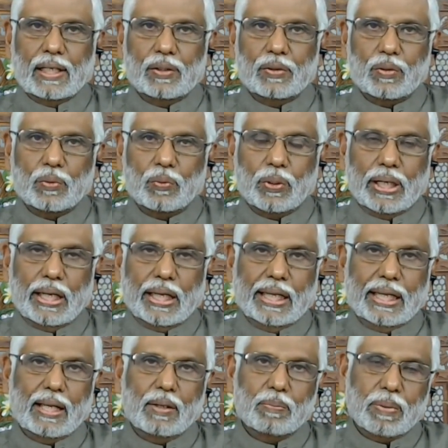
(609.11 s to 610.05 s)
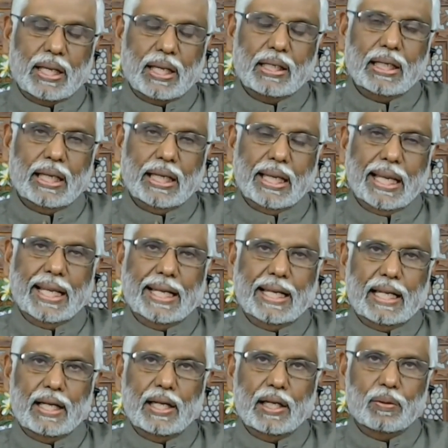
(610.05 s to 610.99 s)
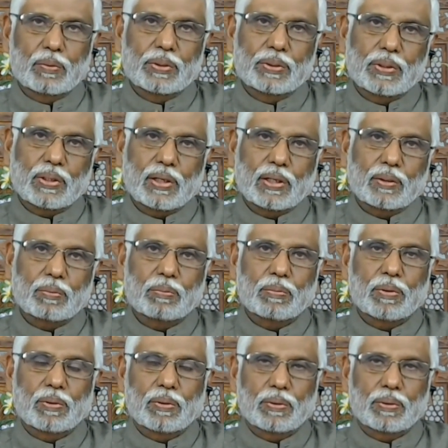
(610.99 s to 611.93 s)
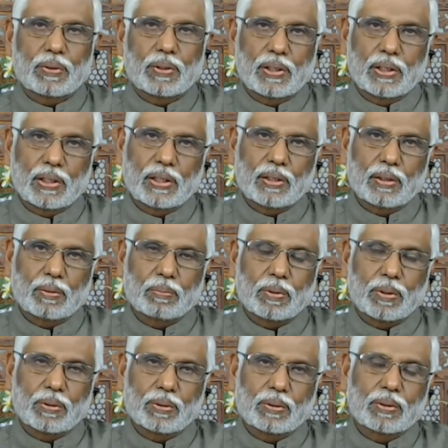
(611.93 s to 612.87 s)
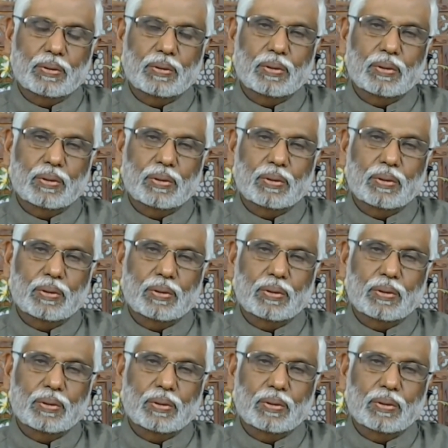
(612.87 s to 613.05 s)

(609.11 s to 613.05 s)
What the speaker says: So when I come back again, and I will talk more about